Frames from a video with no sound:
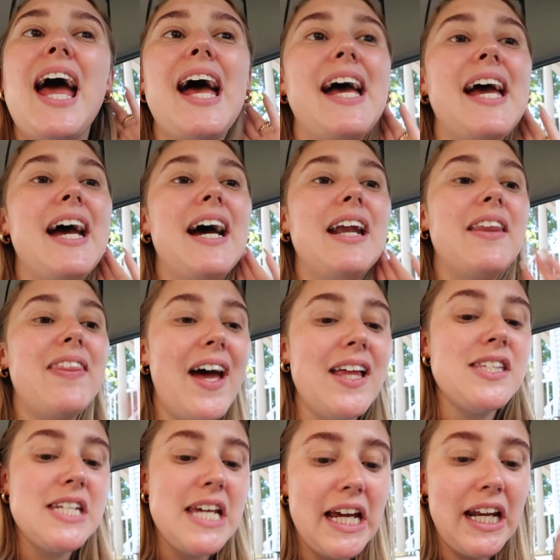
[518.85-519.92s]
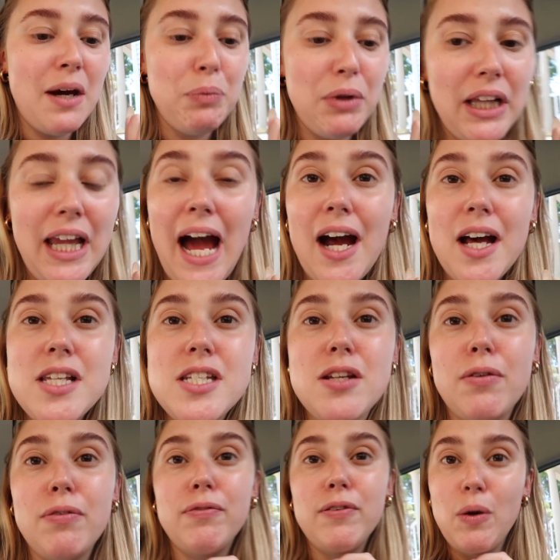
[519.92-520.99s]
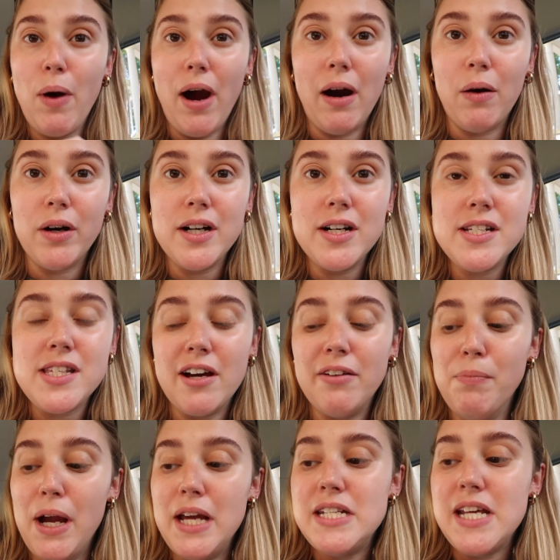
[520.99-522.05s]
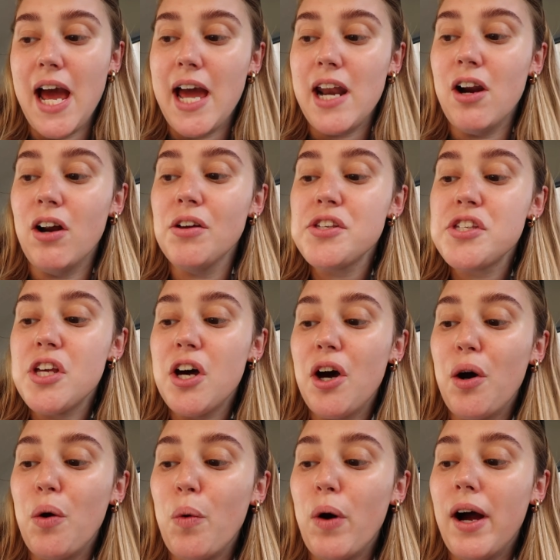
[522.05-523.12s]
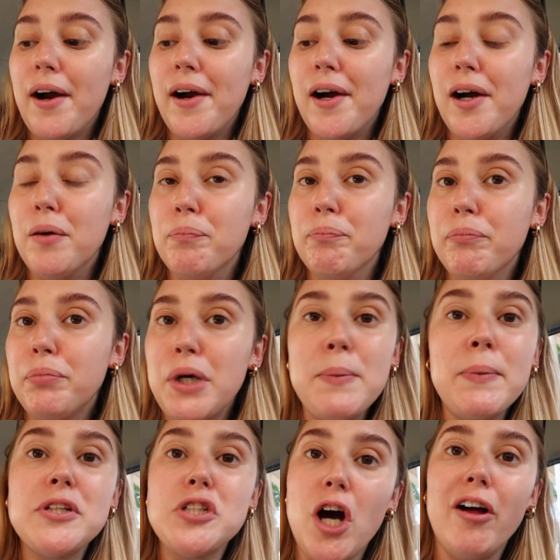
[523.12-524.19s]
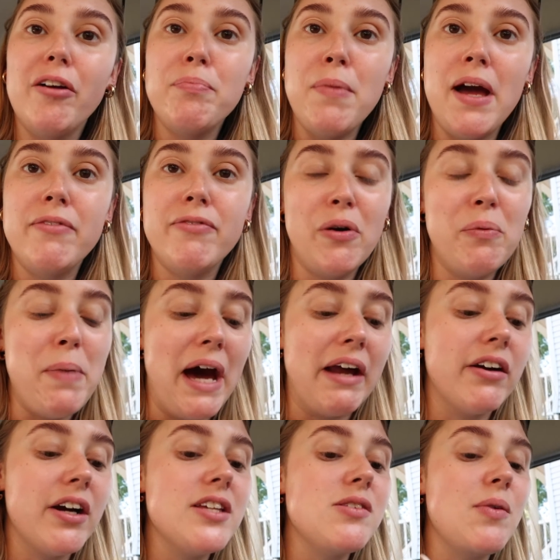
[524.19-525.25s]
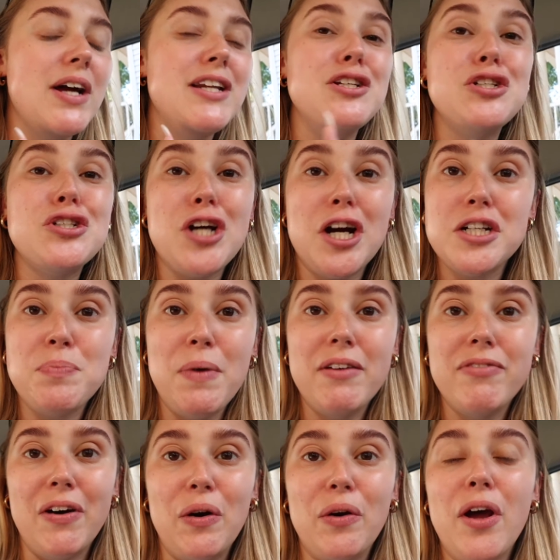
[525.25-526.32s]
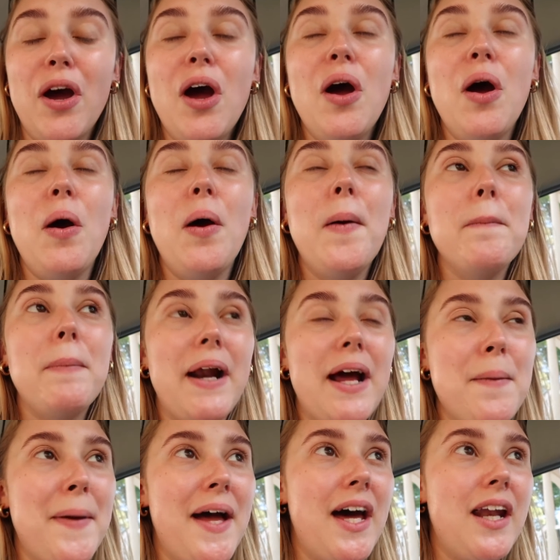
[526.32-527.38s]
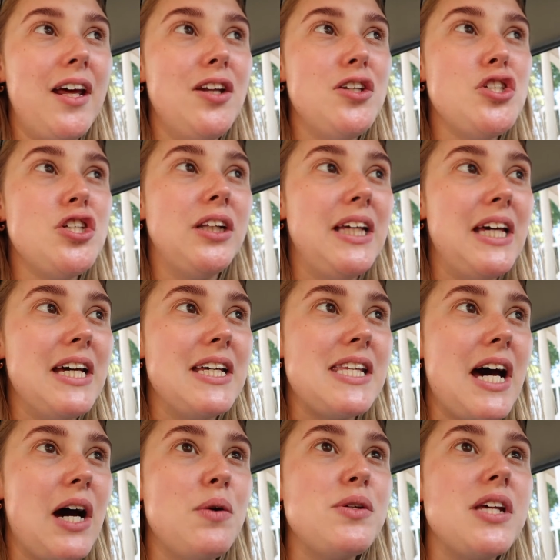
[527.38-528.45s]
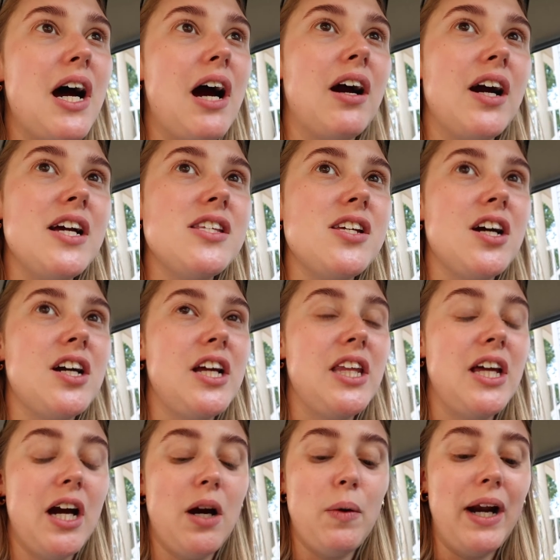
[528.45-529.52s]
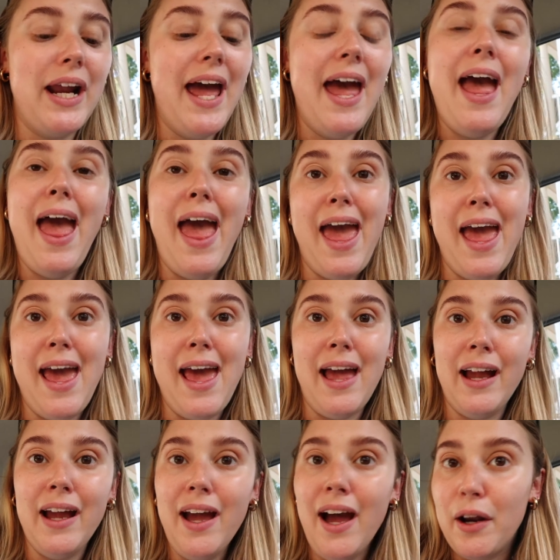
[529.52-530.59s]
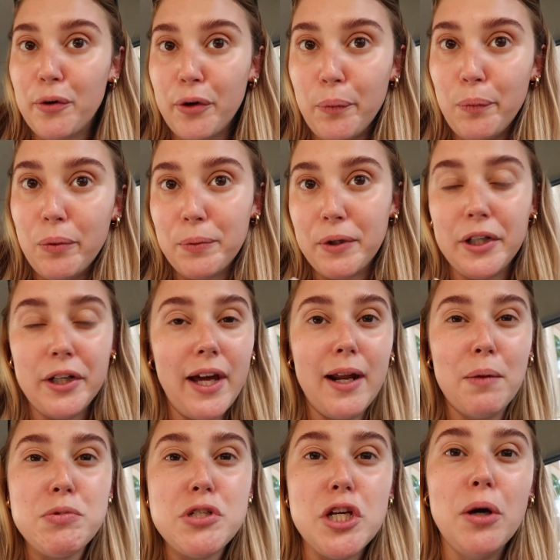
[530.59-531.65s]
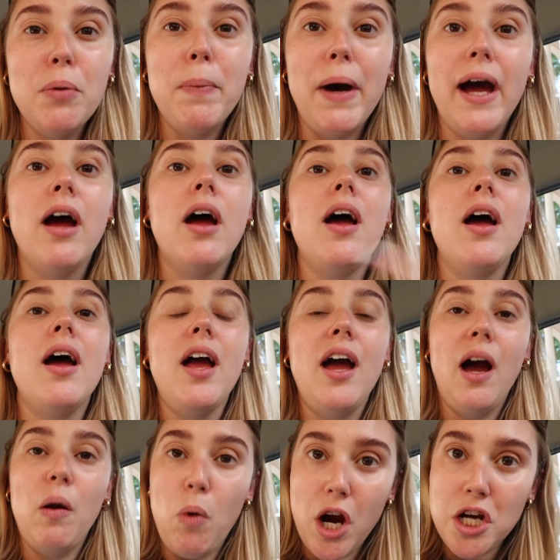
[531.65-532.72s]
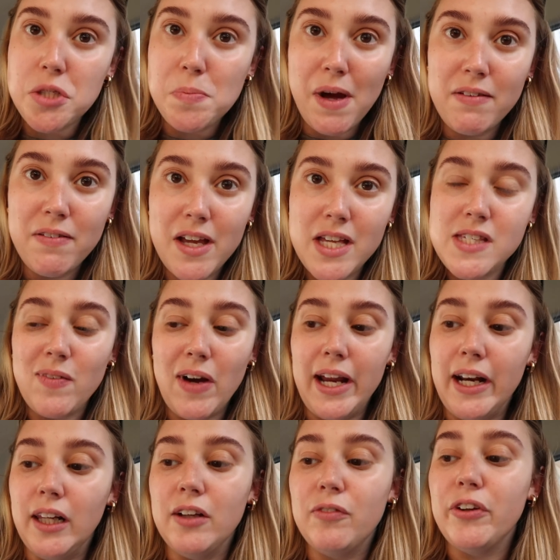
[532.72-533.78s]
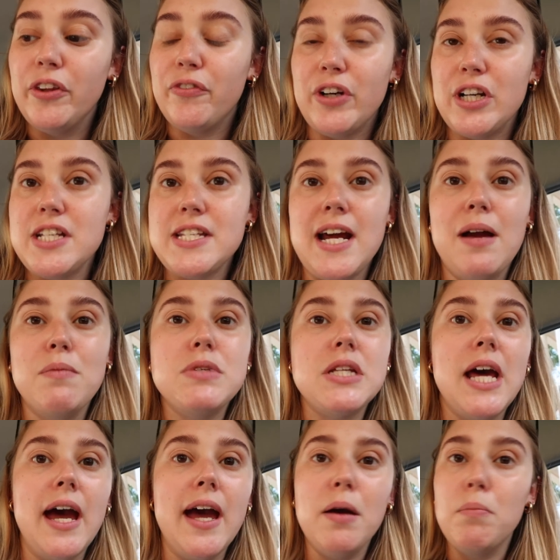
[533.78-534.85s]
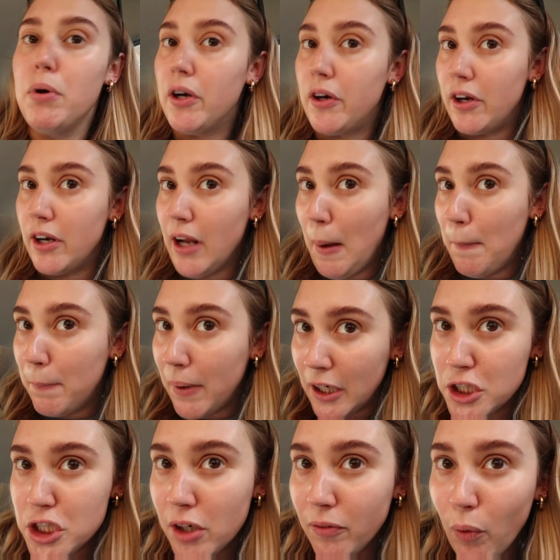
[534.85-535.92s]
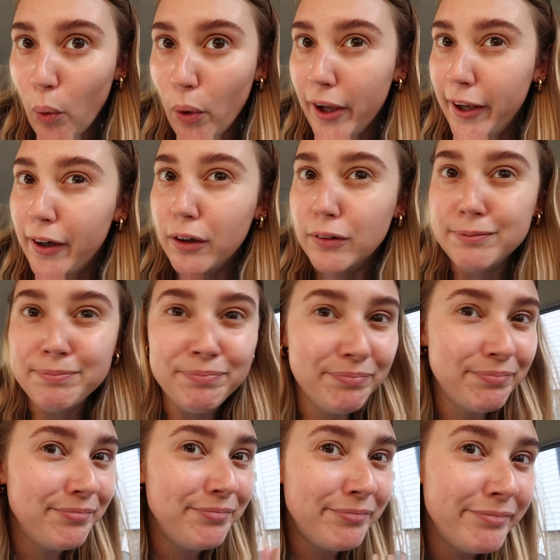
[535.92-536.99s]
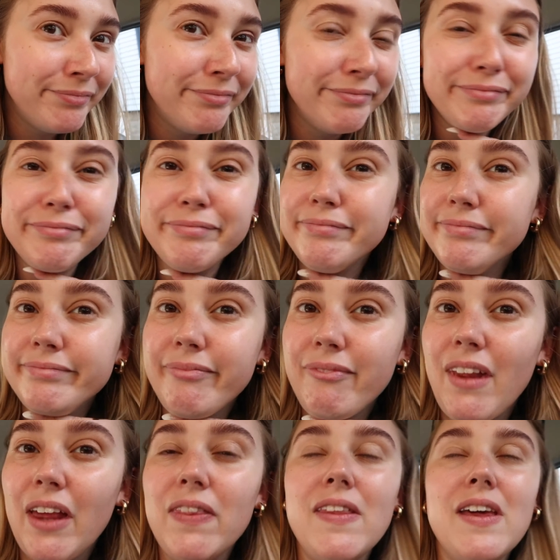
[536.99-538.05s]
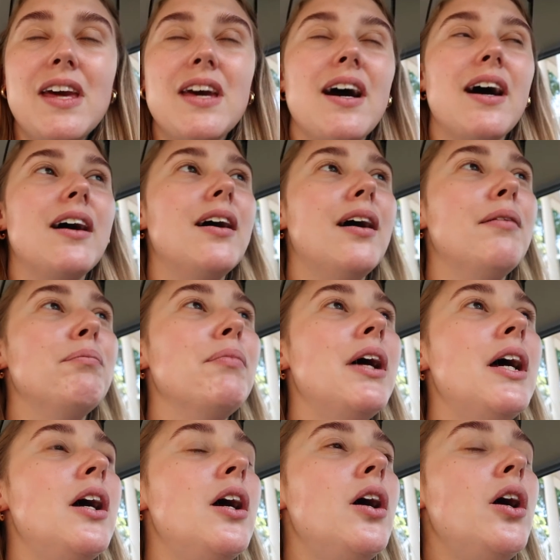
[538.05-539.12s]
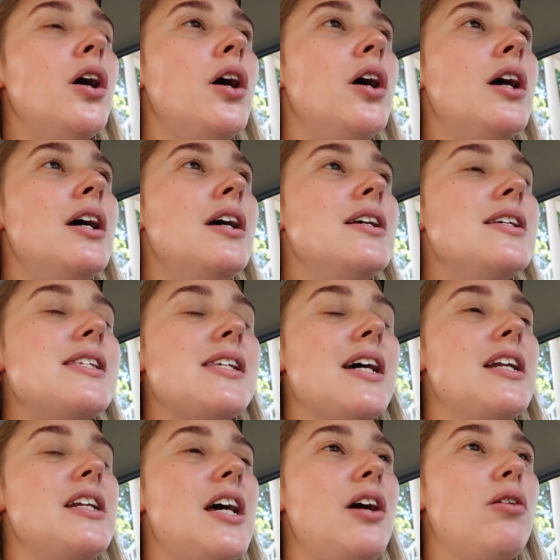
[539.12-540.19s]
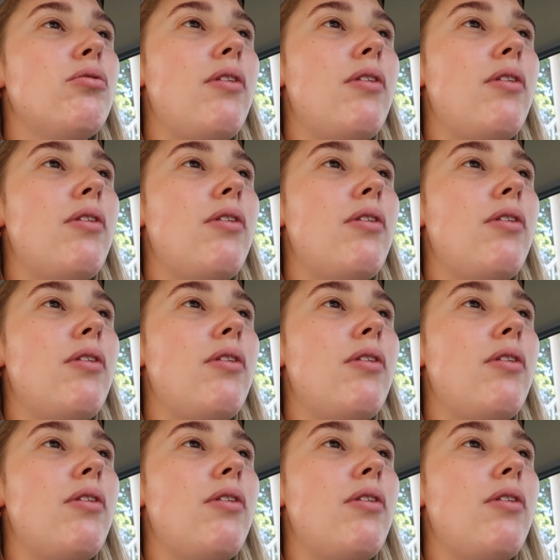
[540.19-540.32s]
and that's taken up the last few hours of my day and also pretty much all of my phone battery. So I need to charge my phone, but I'm headed to Leah's house. Ari is already there. We're gonna hang. I don't know what we're gonna get up to, but I washed my face finally for the first time today and put on a bunch of oil. The Sunday